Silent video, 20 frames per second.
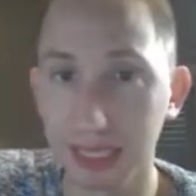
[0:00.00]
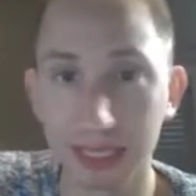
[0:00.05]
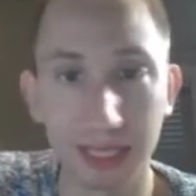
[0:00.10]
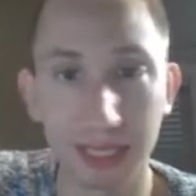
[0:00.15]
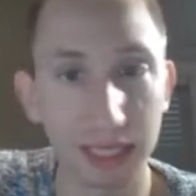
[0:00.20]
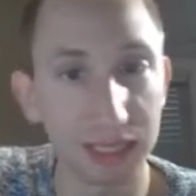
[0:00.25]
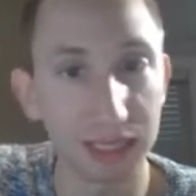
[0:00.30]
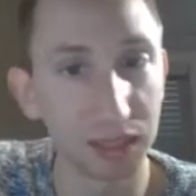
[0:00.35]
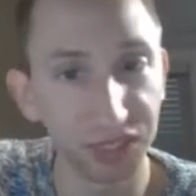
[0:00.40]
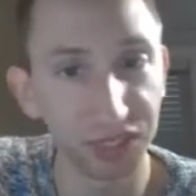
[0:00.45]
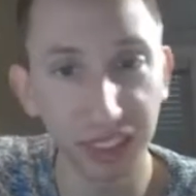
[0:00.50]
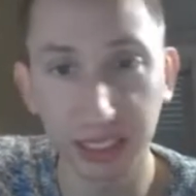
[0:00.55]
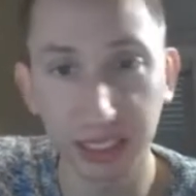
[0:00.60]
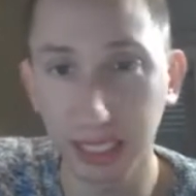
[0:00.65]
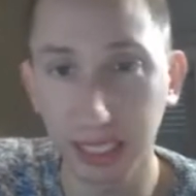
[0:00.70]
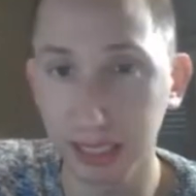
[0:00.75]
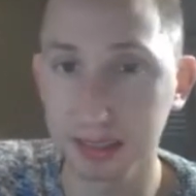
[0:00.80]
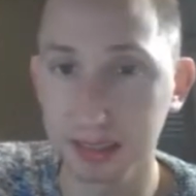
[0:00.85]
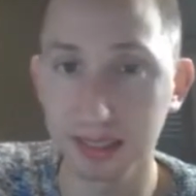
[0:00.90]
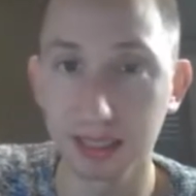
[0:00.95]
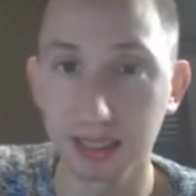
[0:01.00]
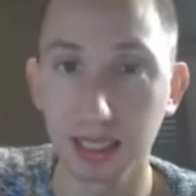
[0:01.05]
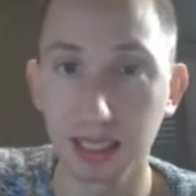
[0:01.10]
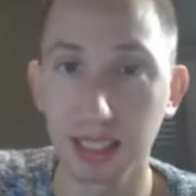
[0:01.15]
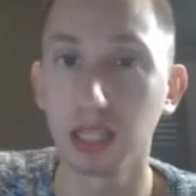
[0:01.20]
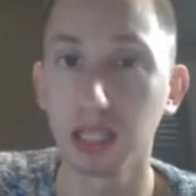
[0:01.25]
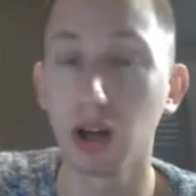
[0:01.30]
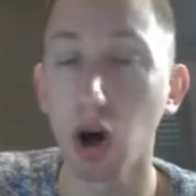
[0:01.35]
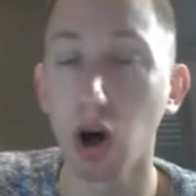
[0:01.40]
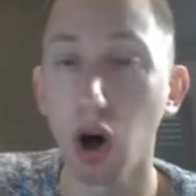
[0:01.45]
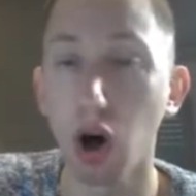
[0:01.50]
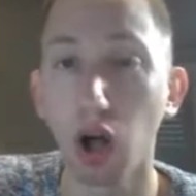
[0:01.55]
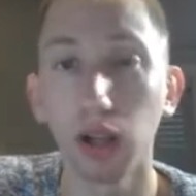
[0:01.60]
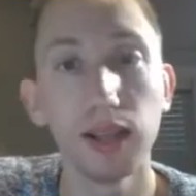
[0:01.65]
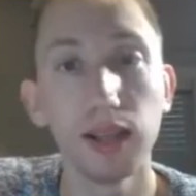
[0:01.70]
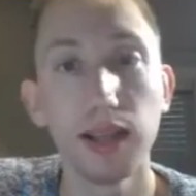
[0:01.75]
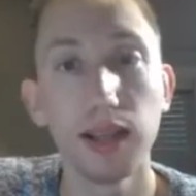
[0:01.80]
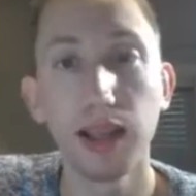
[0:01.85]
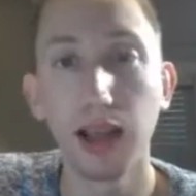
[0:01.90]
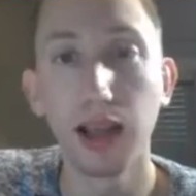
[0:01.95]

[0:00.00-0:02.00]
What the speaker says: It doesn't feel like the city at all.